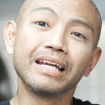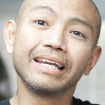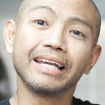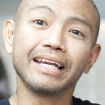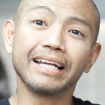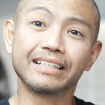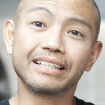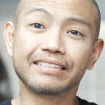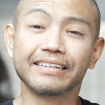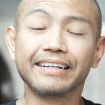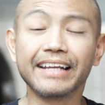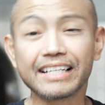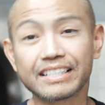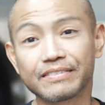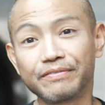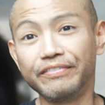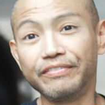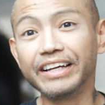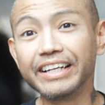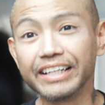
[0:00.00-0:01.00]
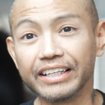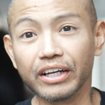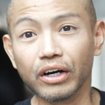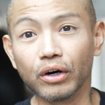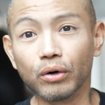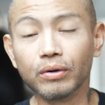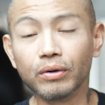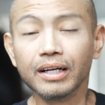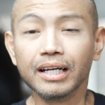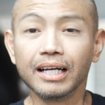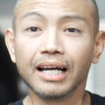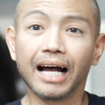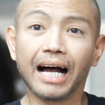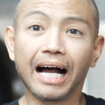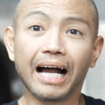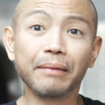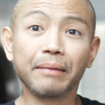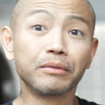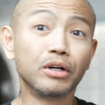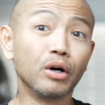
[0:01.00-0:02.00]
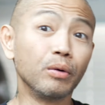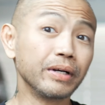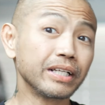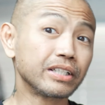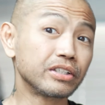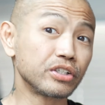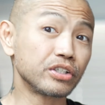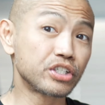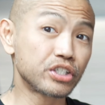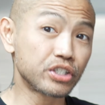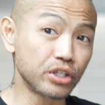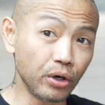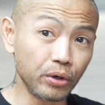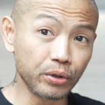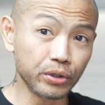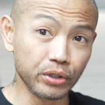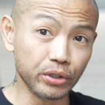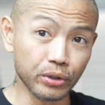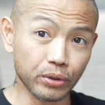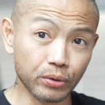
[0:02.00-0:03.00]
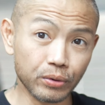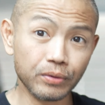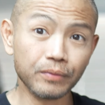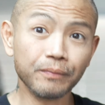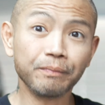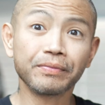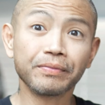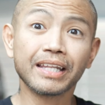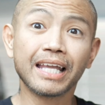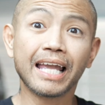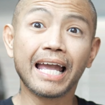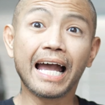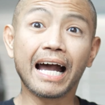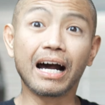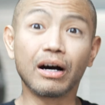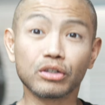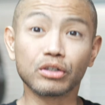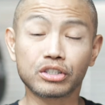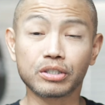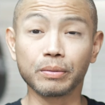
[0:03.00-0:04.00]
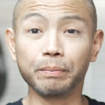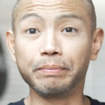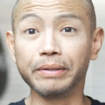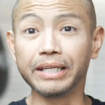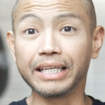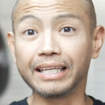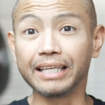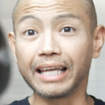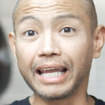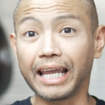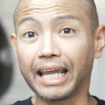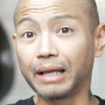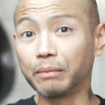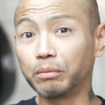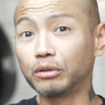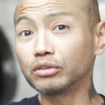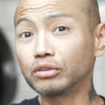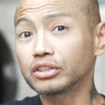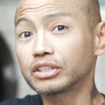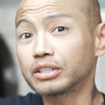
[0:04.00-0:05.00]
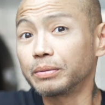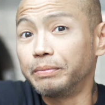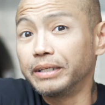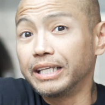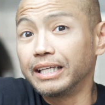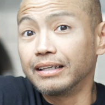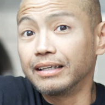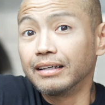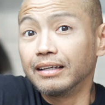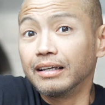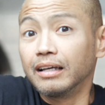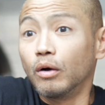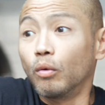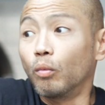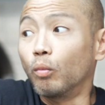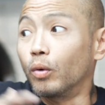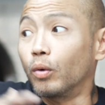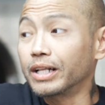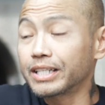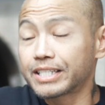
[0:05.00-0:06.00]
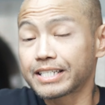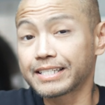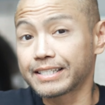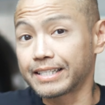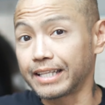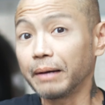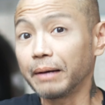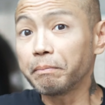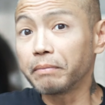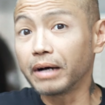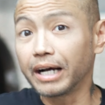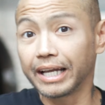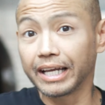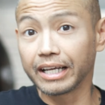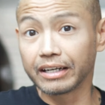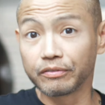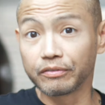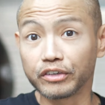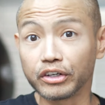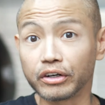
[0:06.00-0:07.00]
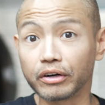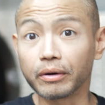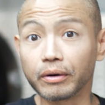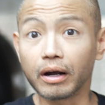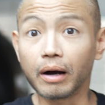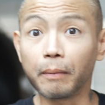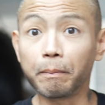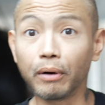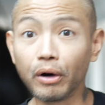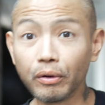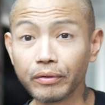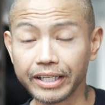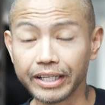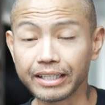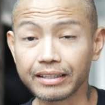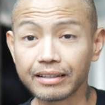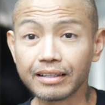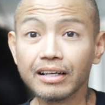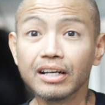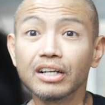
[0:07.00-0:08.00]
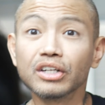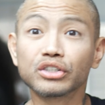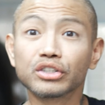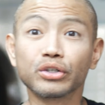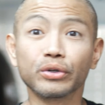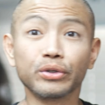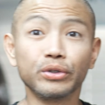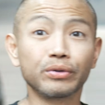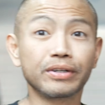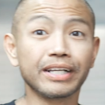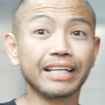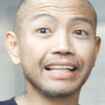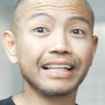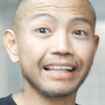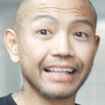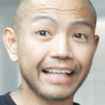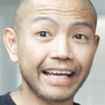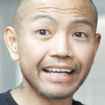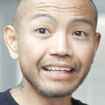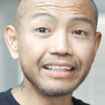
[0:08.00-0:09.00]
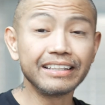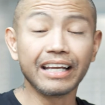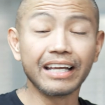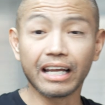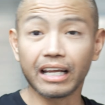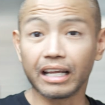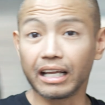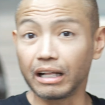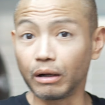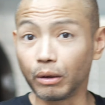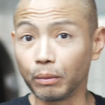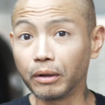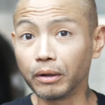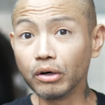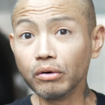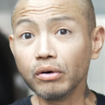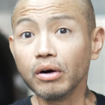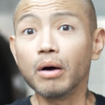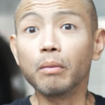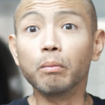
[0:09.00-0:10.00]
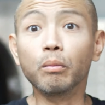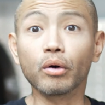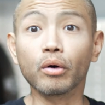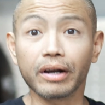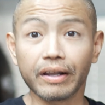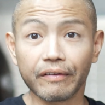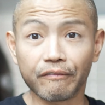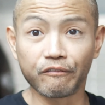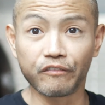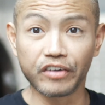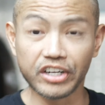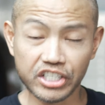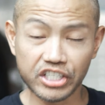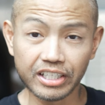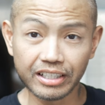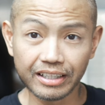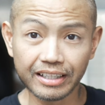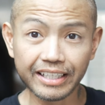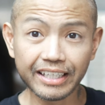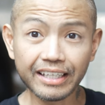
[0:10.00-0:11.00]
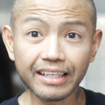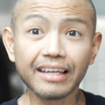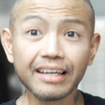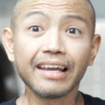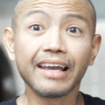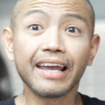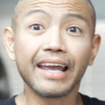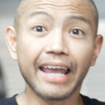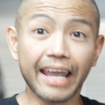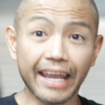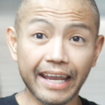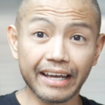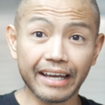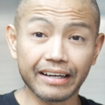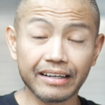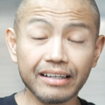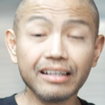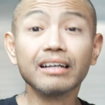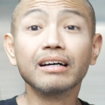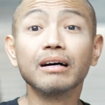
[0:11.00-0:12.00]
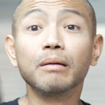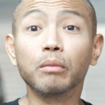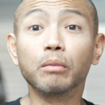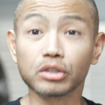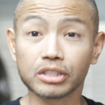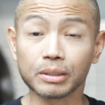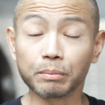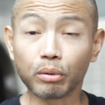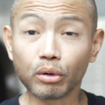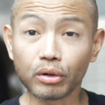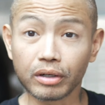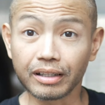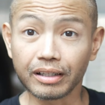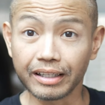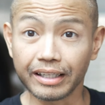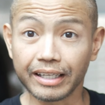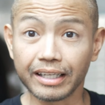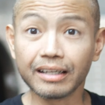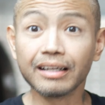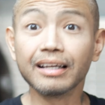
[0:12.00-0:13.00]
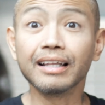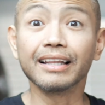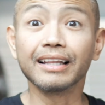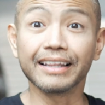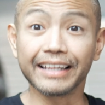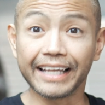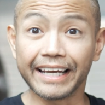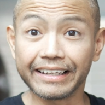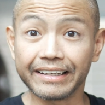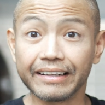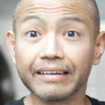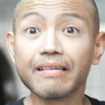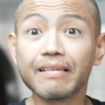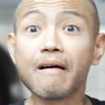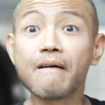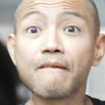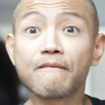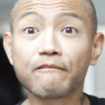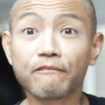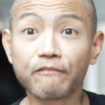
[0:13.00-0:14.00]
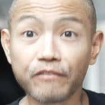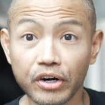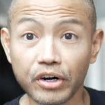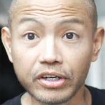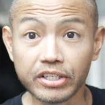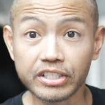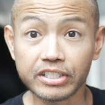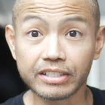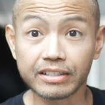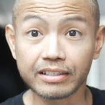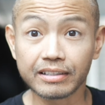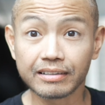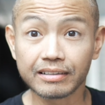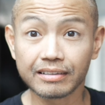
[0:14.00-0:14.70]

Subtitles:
in today's video, I'm going to show you how to be able to be one step ahead of your opponent so you can land the elbow more efficiently and, most importantly, land it first.